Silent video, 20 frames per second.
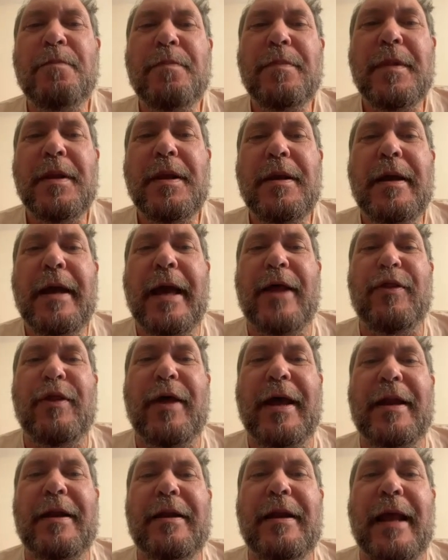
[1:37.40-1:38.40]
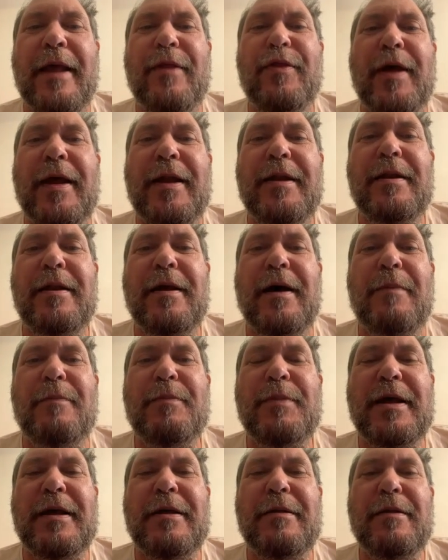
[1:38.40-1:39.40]
Uh-huh. And then, and then
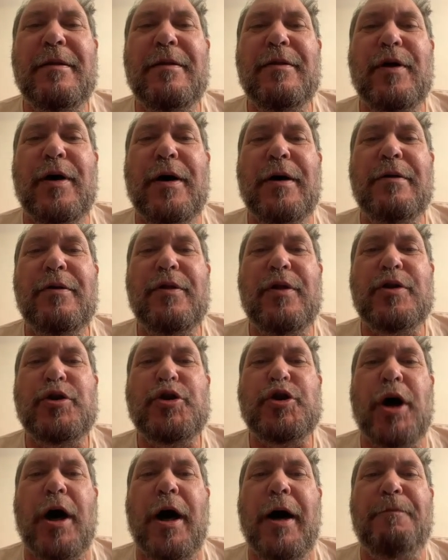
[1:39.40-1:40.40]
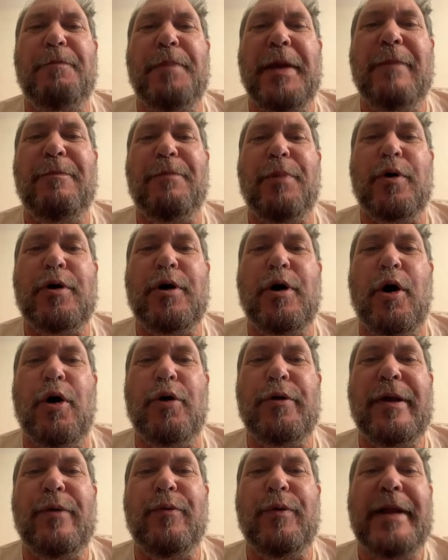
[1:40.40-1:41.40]
um, the, the, the job people
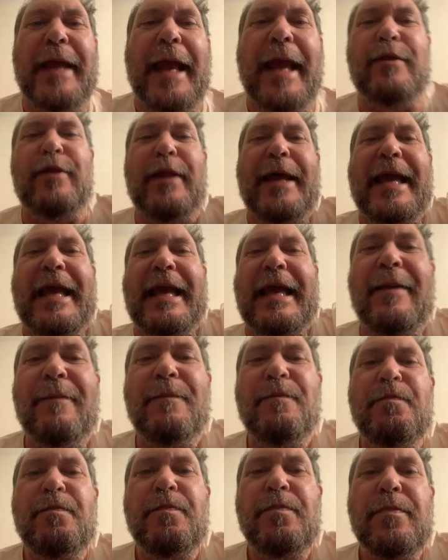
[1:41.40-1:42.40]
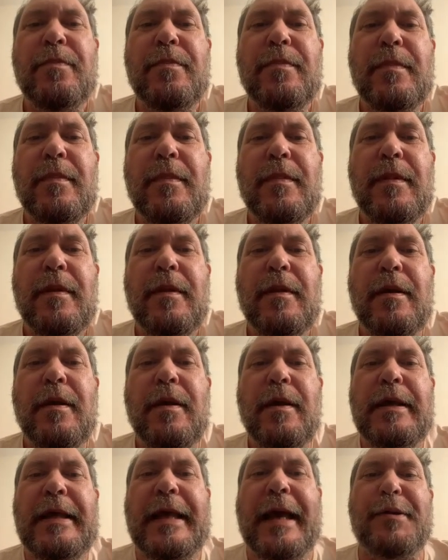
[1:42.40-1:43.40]
called and went, Hey, Lee,
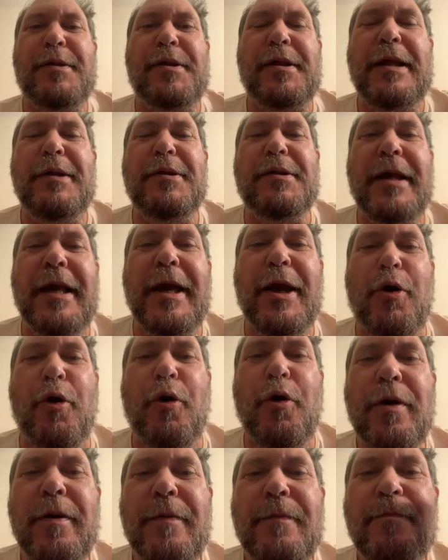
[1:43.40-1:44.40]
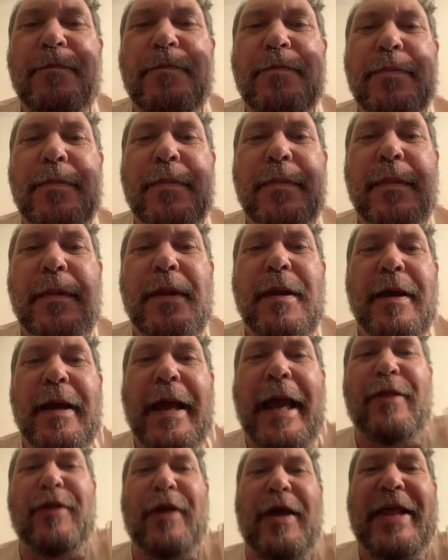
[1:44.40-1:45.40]
yes, he's here.
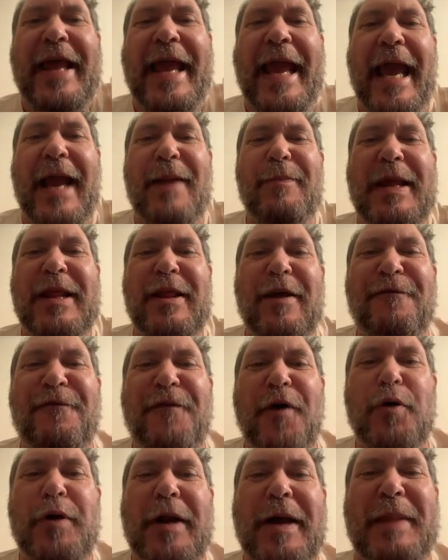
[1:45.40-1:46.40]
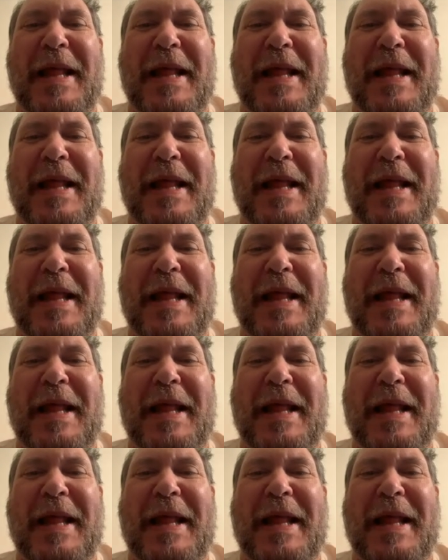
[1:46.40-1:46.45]
And then they hand me the phone.